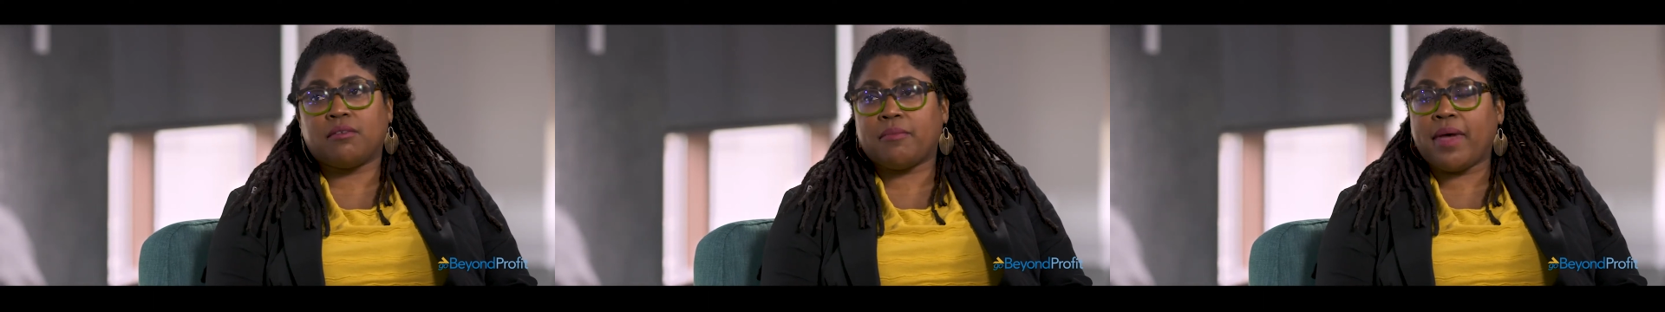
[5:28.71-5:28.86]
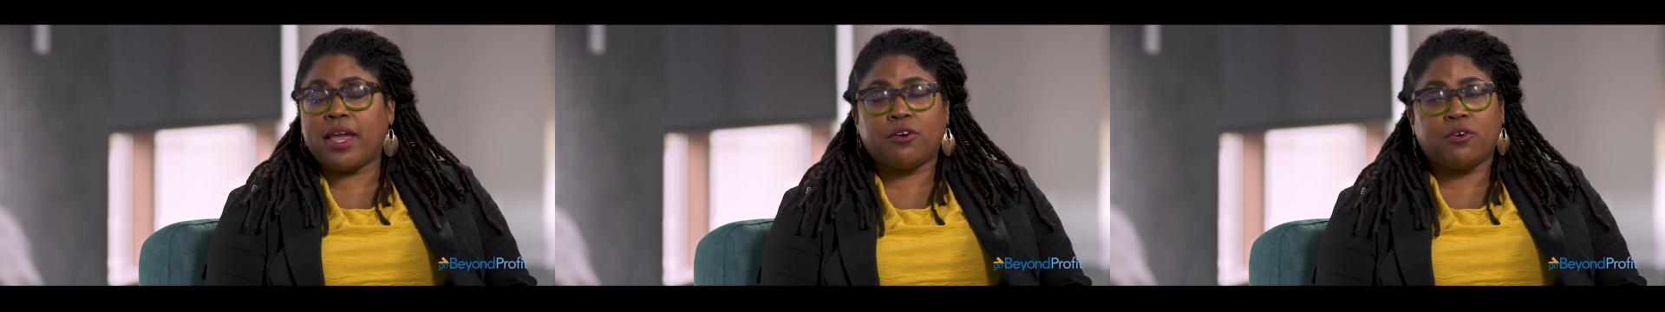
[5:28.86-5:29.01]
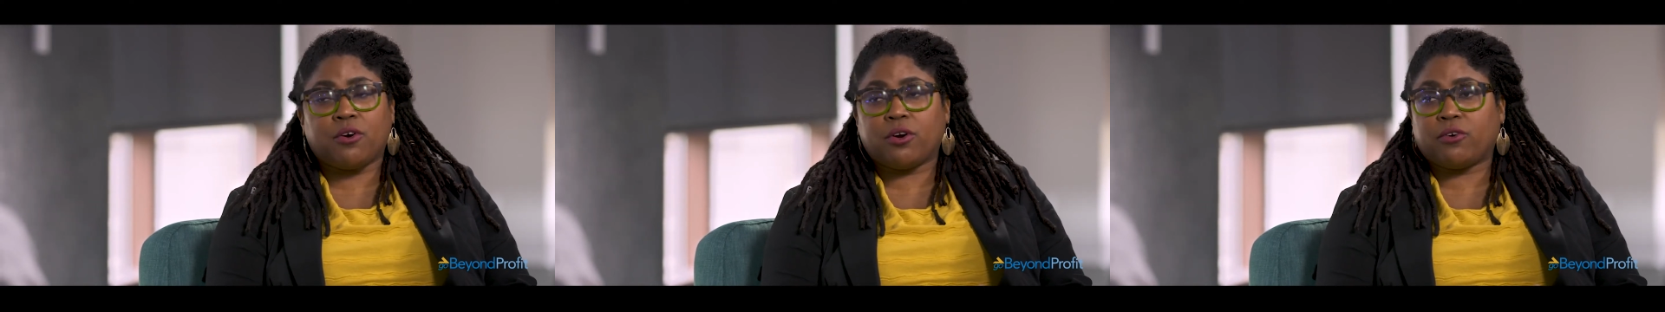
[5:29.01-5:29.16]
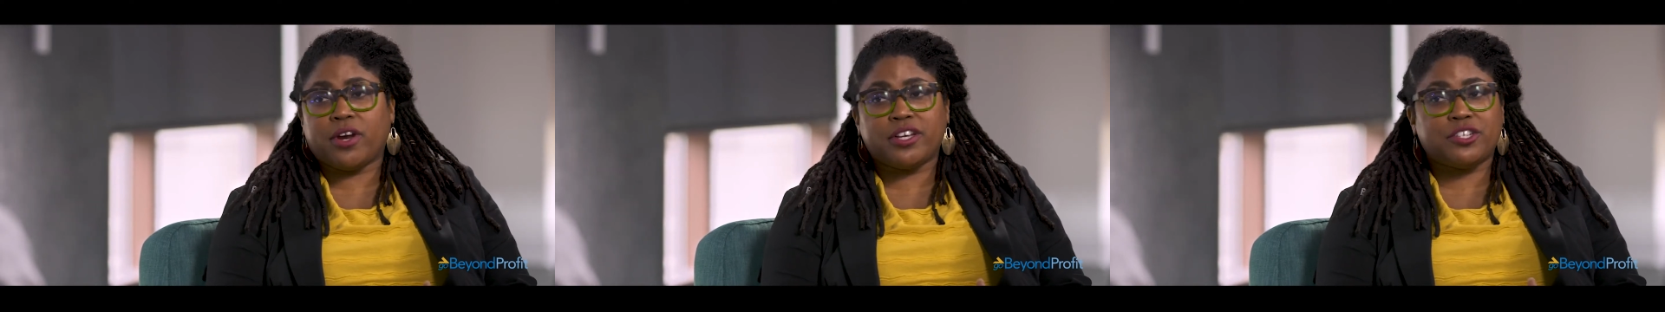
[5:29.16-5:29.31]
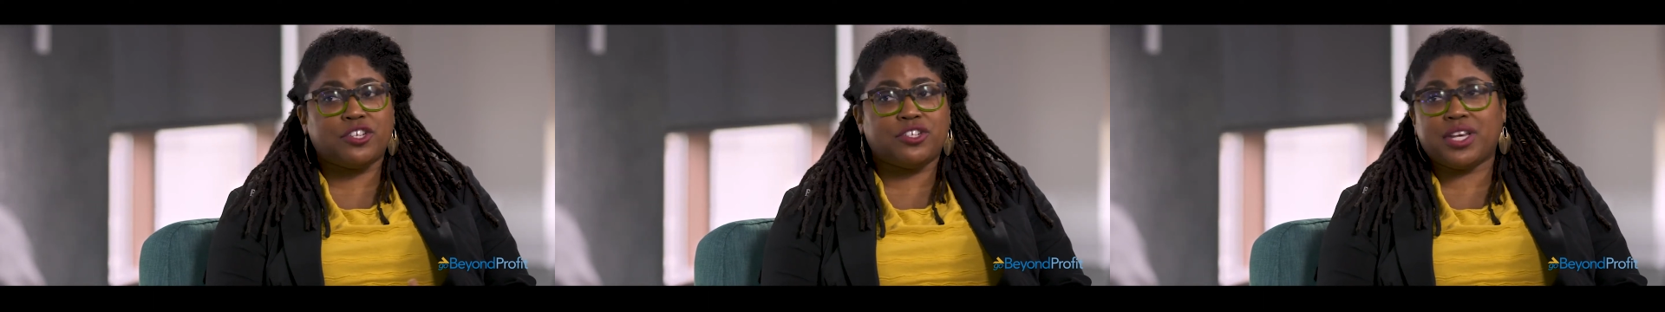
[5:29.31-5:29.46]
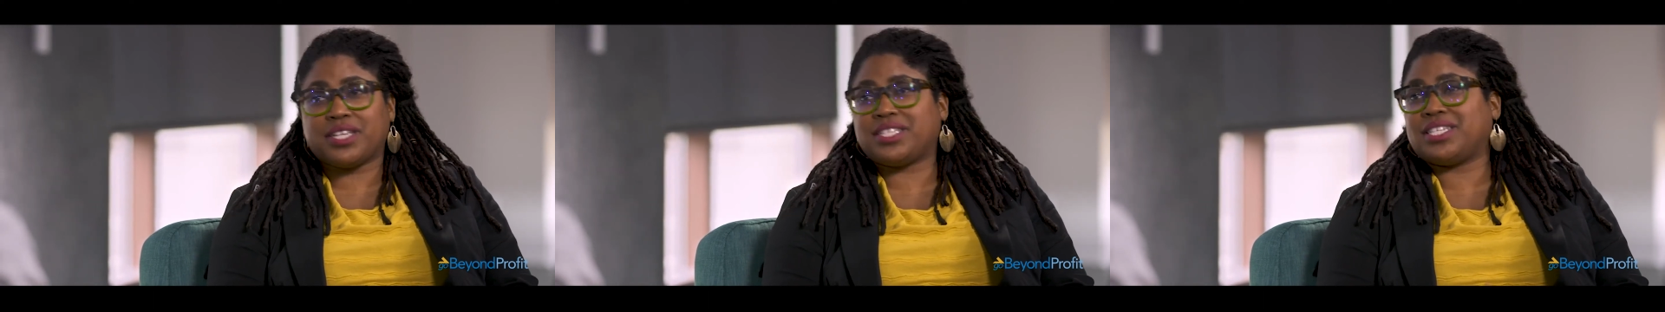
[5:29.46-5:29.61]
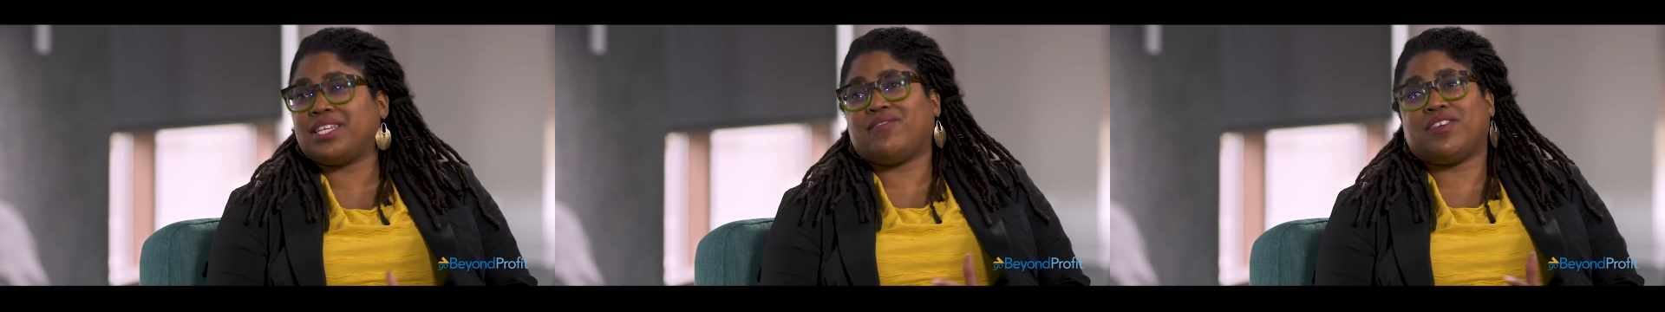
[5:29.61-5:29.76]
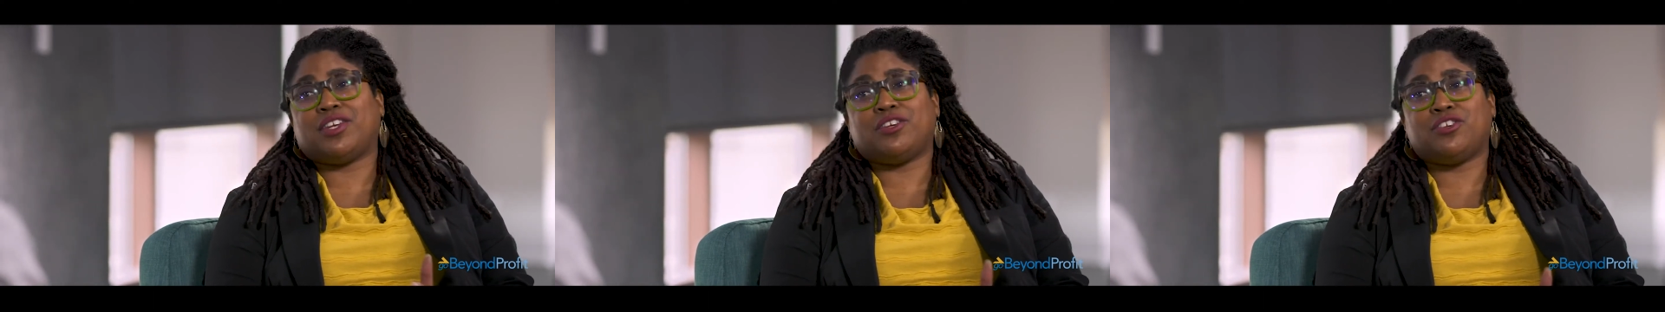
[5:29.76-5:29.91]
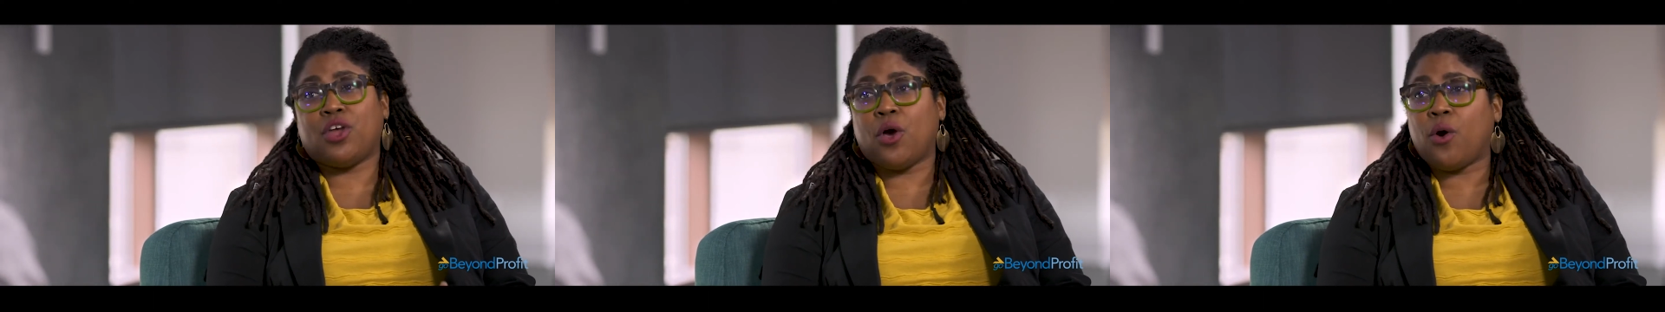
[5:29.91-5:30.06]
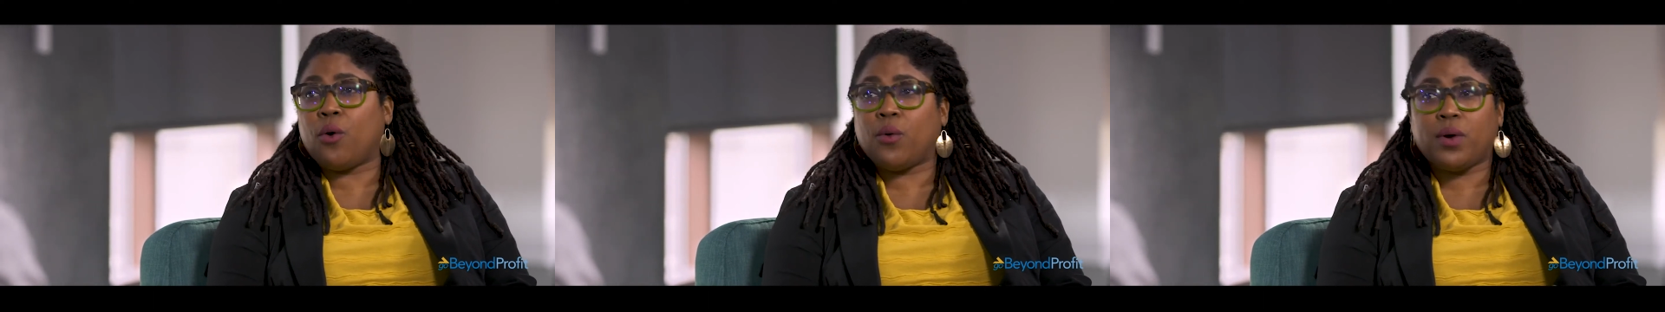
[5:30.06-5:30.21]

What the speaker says: the microaggression doesn't even know